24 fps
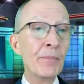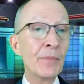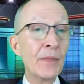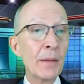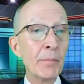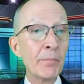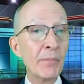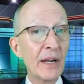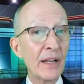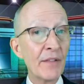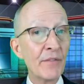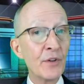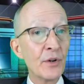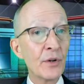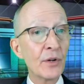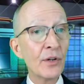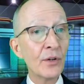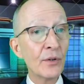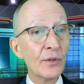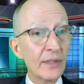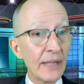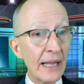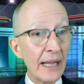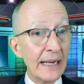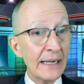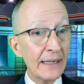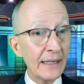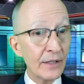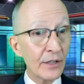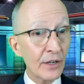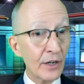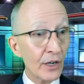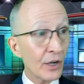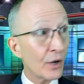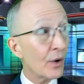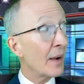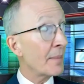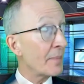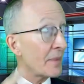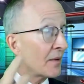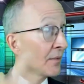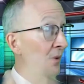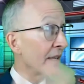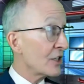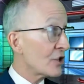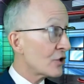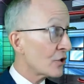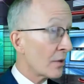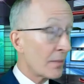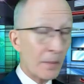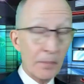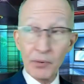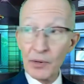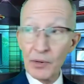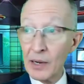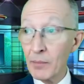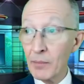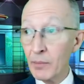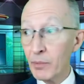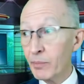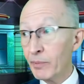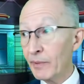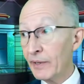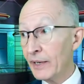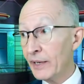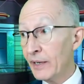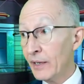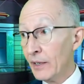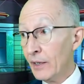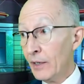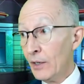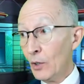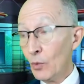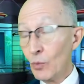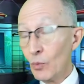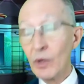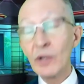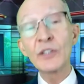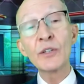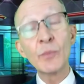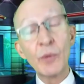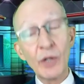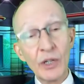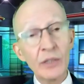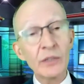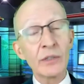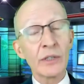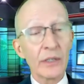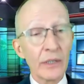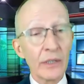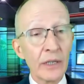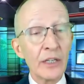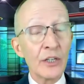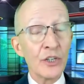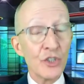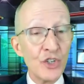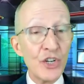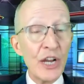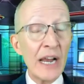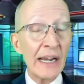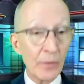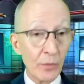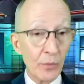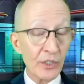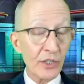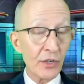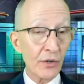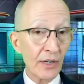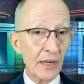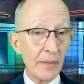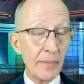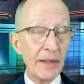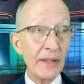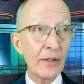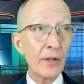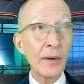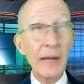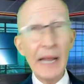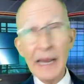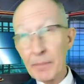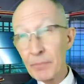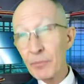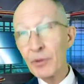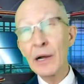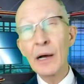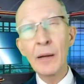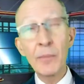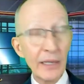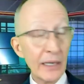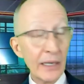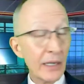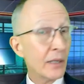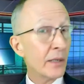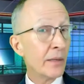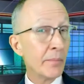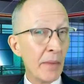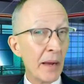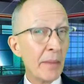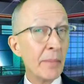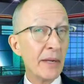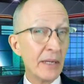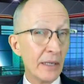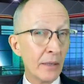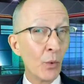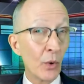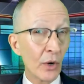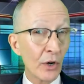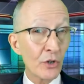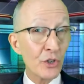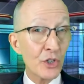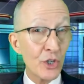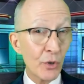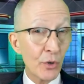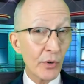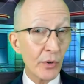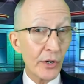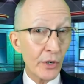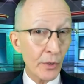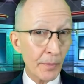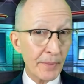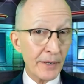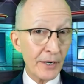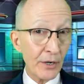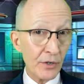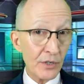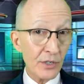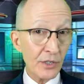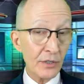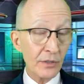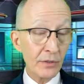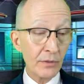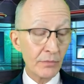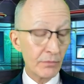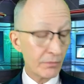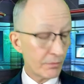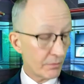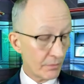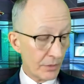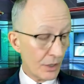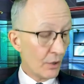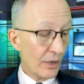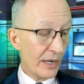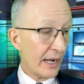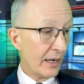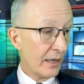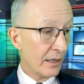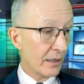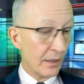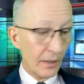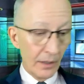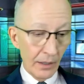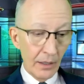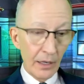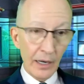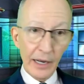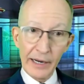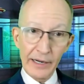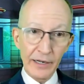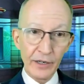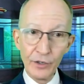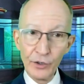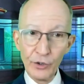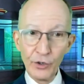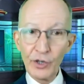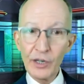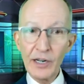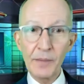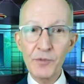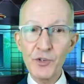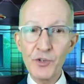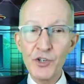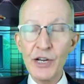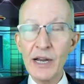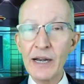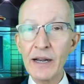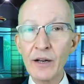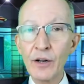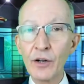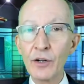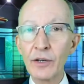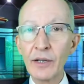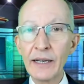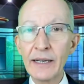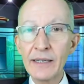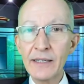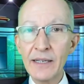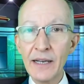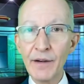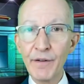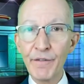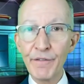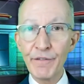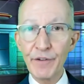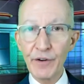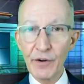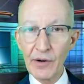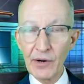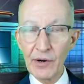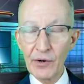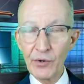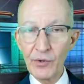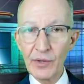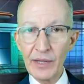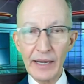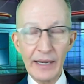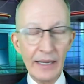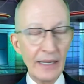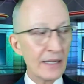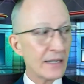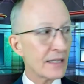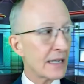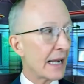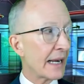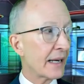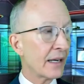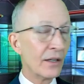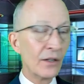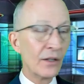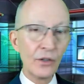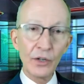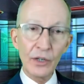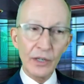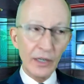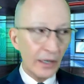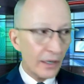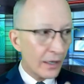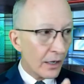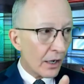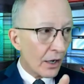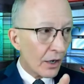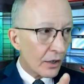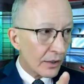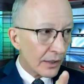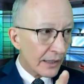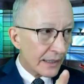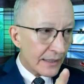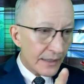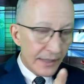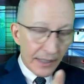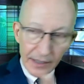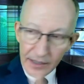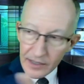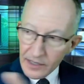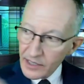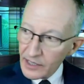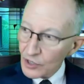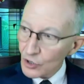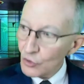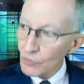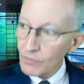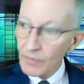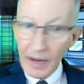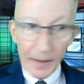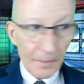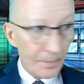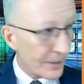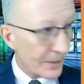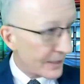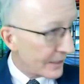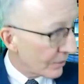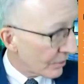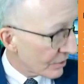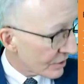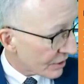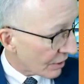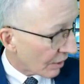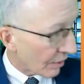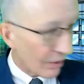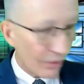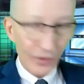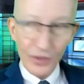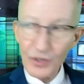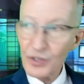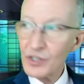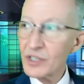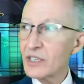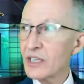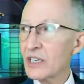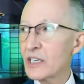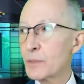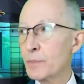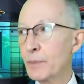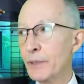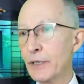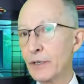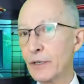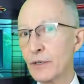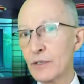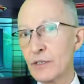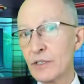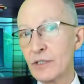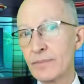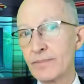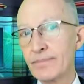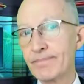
But if you include likely, they're going to go, I'm not really sure, but probably, well, well, Janet will certainly be there and probably maybe one or two of your peers. Okay. I can look up Janet on LinkedIn and figure out who that is. I can look on LinkedIn and see who my peers are. Oh, there's six peers.